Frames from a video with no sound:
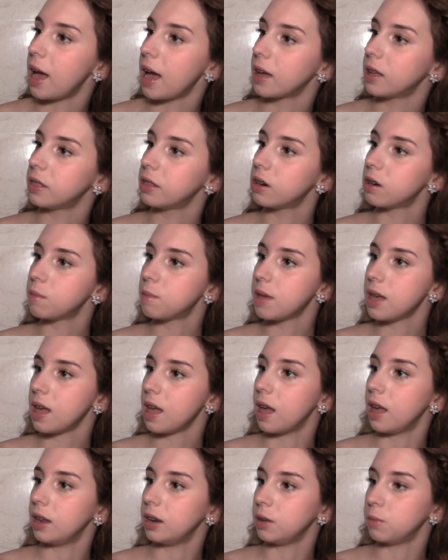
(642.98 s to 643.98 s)
back a little bit
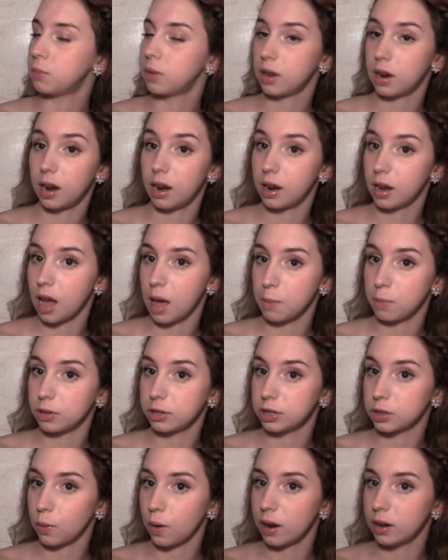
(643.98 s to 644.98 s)
and you put on a couple
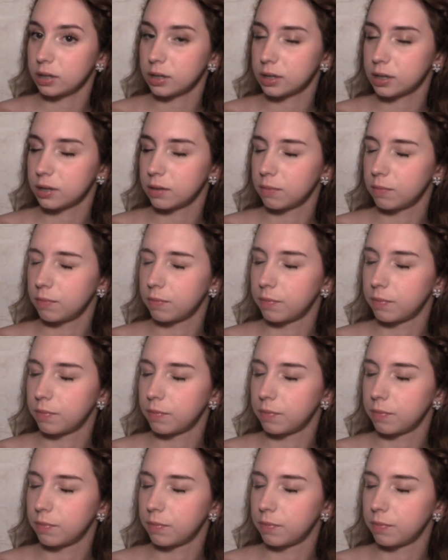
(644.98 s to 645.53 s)
of squirts.